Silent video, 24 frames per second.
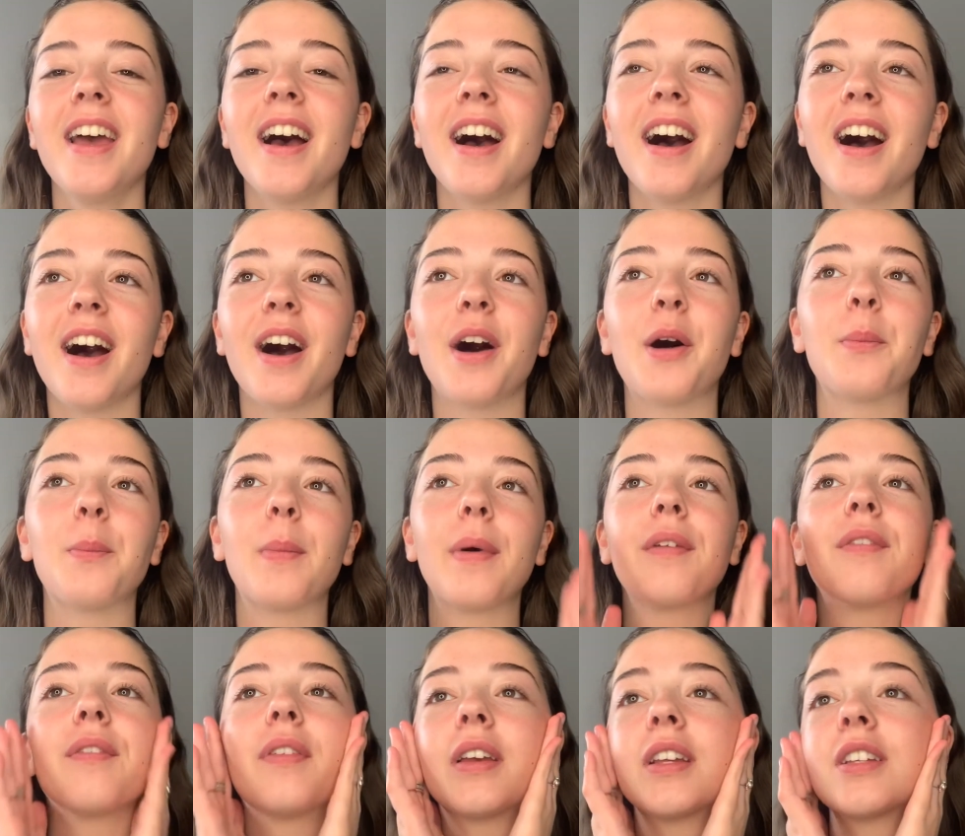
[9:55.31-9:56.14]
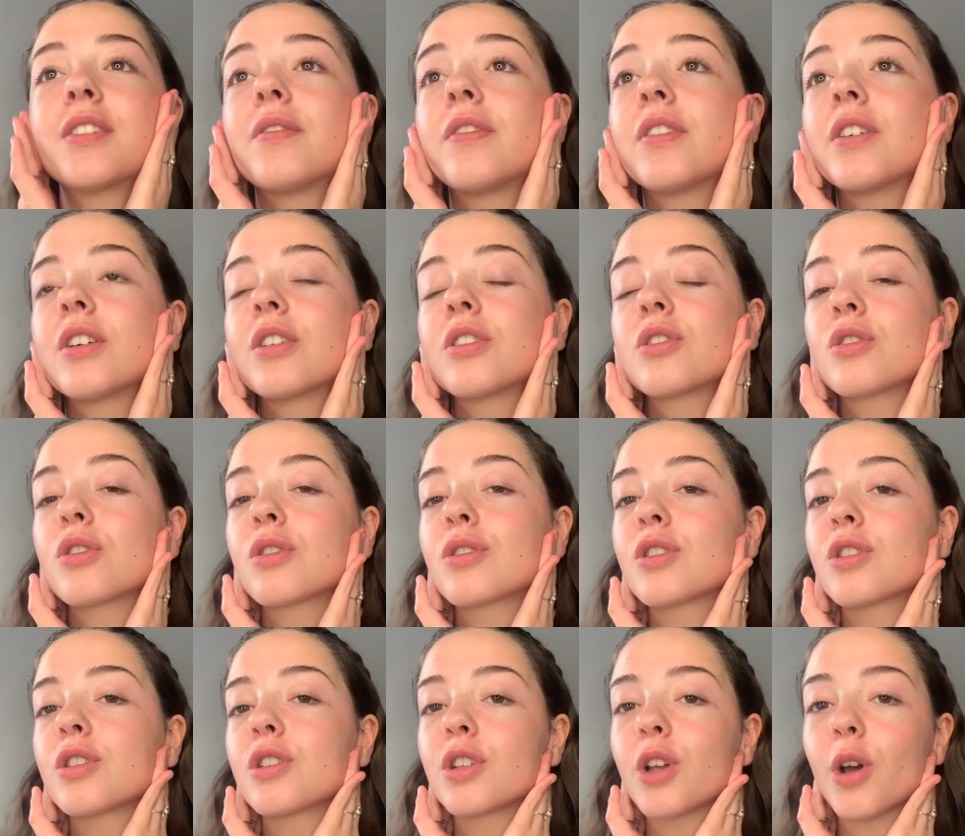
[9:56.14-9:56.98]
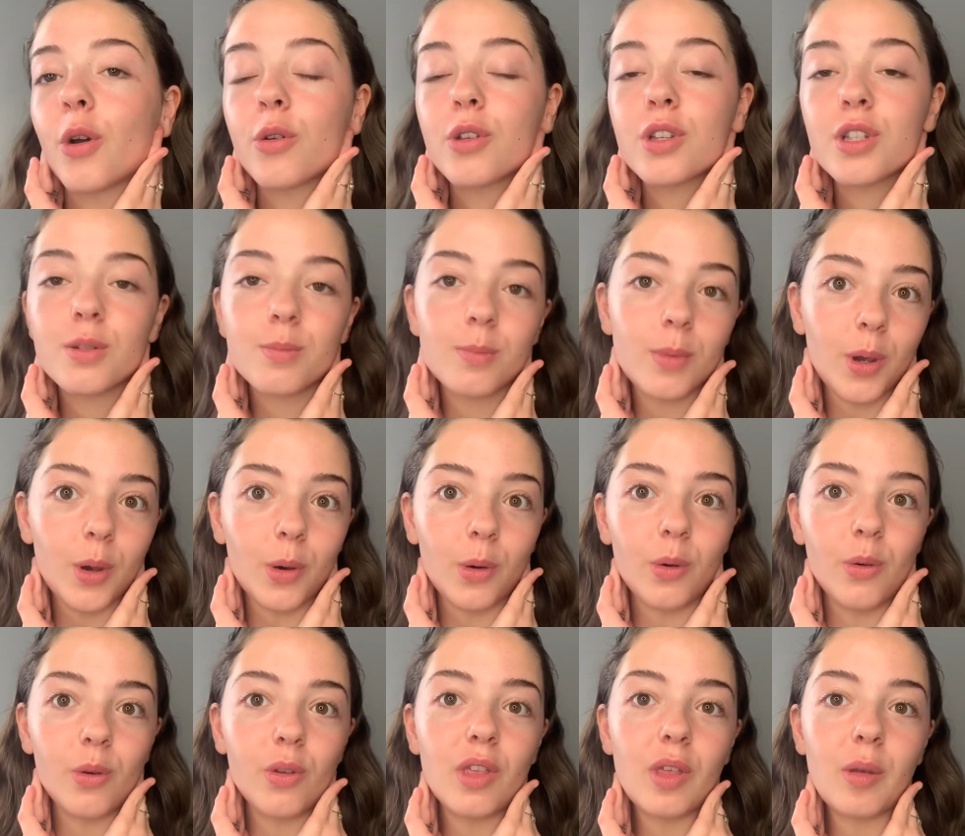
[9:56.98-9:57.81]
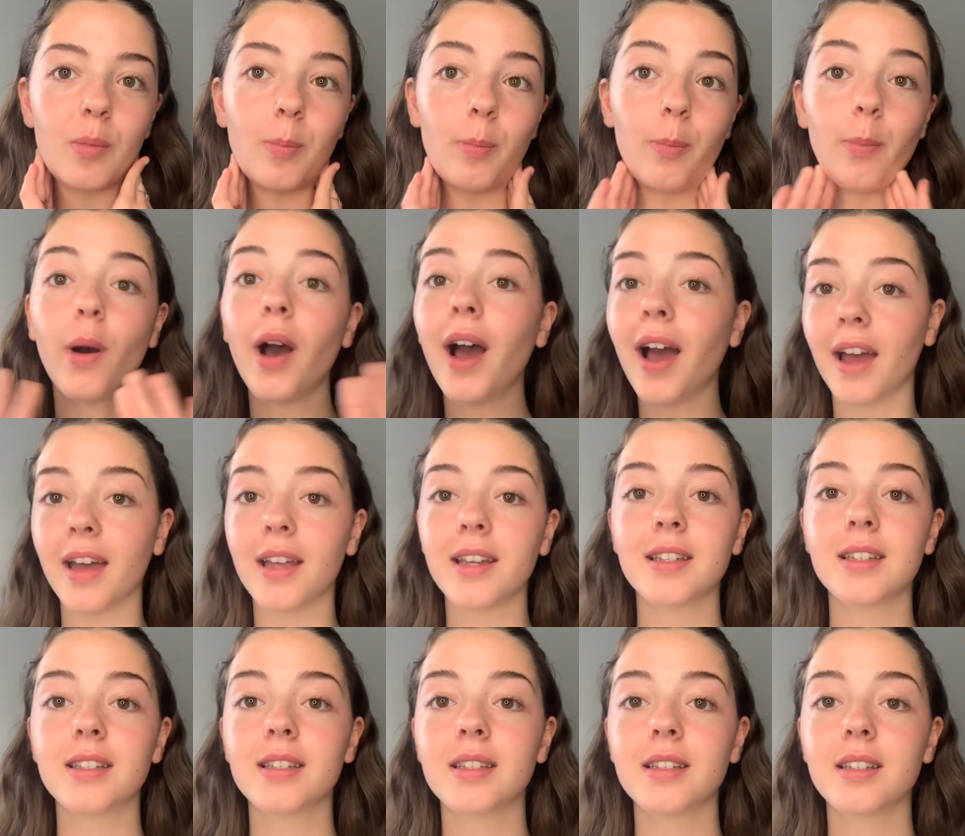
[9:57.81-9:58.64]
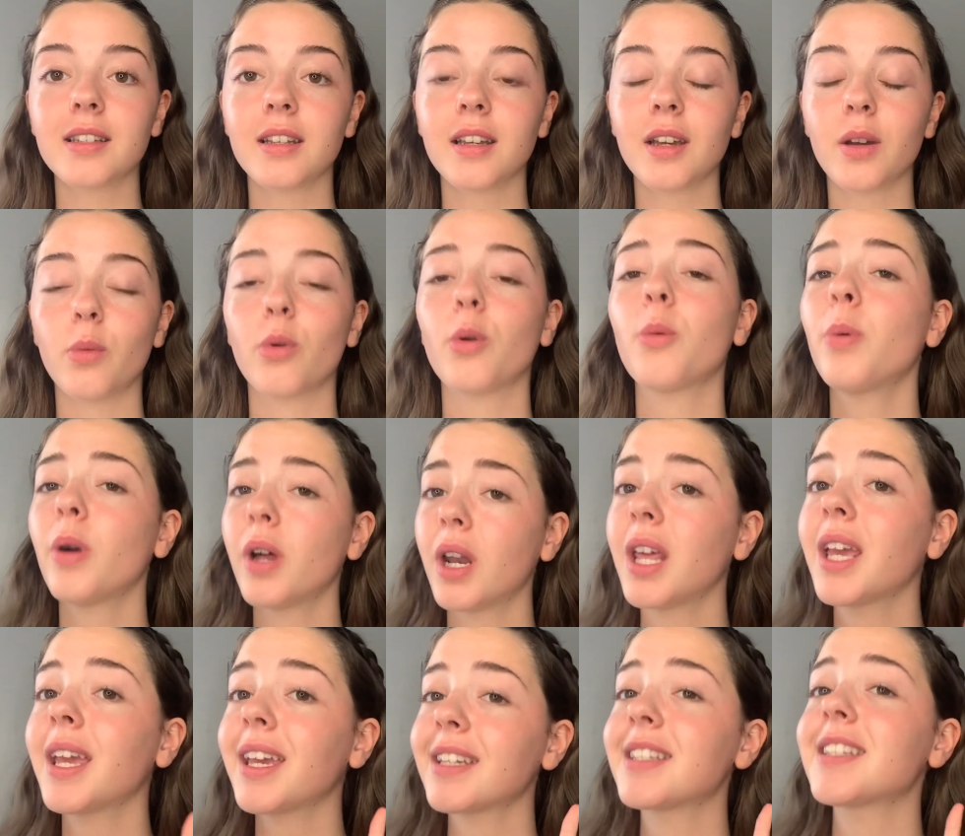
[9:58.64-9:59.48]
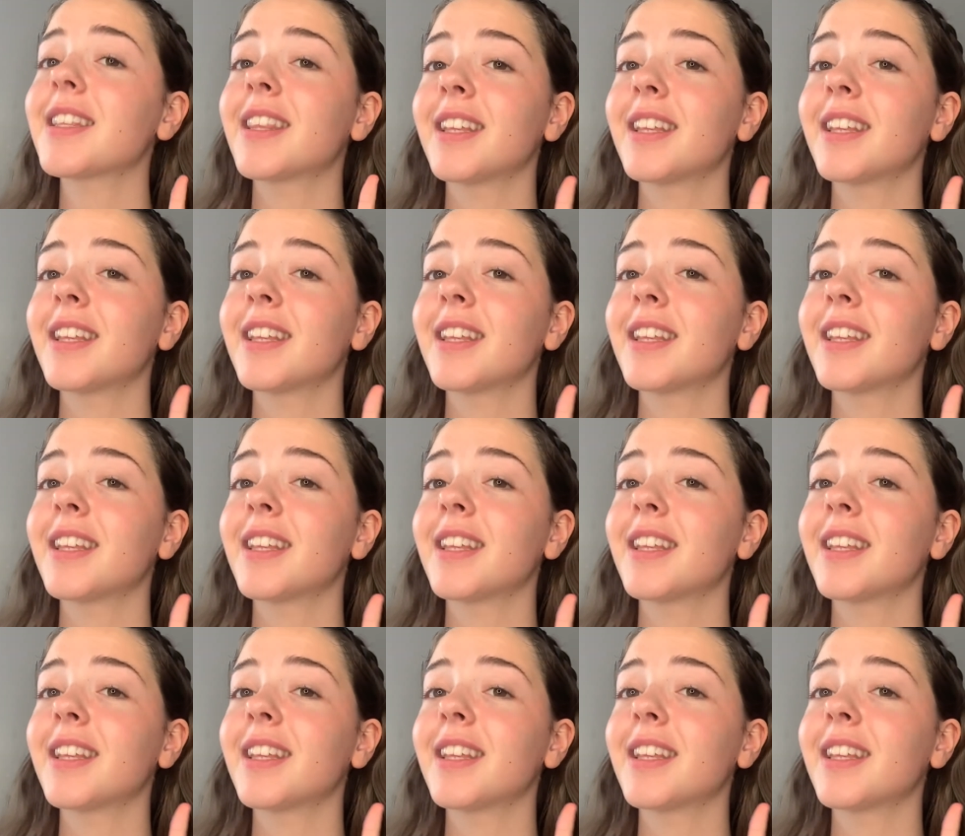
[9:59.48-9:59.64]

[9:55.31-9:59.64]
My face feels so smooth, but we're putting it to the